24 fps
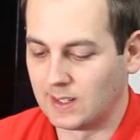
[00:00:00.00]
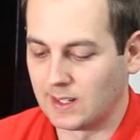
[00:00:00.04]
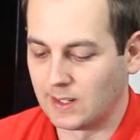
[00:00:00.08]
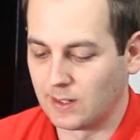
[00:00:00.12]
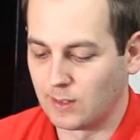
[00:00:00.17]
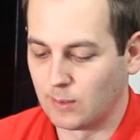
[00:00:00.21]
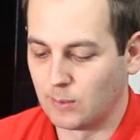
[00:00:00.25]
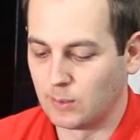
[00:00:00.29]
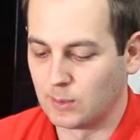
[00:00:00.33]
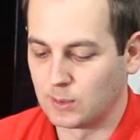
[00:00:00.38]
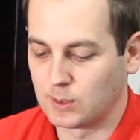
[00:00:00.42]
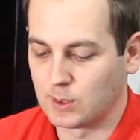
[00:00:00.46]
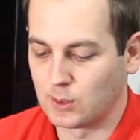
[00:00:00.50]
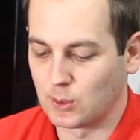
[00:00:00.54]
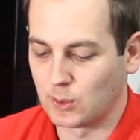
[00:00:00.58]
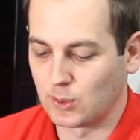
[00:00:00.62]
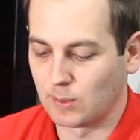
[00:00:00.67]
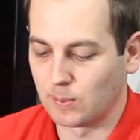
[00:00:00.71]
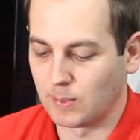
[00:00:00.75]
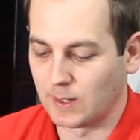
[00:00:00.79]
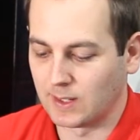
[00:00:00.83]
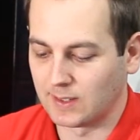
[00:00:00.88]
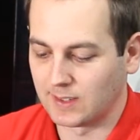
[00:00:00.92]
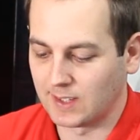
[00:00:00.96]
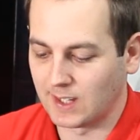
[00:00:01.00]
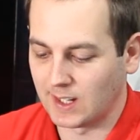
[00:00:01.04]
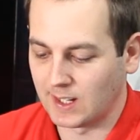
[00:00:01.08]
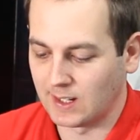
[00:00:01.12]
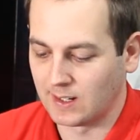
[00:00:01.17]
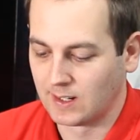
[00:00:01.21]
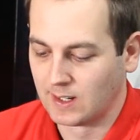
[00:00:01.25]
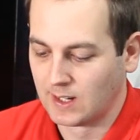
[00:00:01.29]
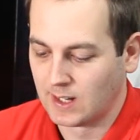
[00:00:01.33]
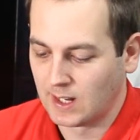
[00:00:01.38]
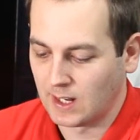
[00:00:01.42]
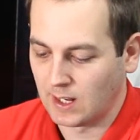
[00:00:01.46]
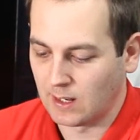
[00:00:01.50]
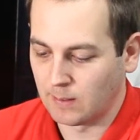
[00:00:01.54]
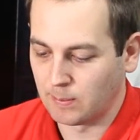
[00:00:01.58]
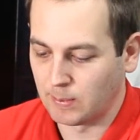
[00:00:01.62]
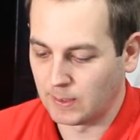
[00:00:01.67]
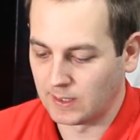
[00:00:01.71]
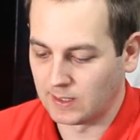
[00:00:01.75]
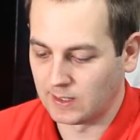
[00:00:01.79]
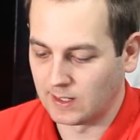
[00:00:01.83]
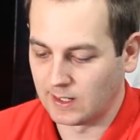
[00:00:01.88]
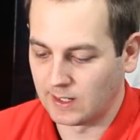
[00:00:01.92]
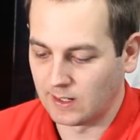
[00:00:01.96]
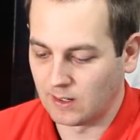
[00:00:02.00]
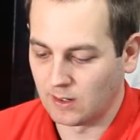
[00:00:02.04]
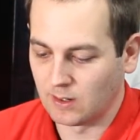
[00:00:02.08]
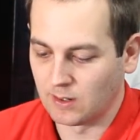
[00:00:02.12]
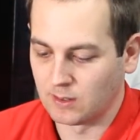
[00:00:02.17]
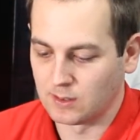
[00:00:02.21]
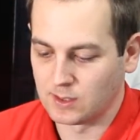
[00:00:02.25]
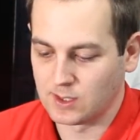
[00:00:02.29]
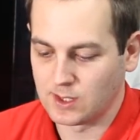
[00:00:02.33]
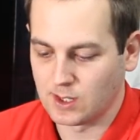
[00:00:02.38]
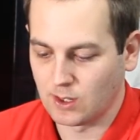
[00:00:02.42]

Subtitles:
loud, and we'll talk about that a bit later on.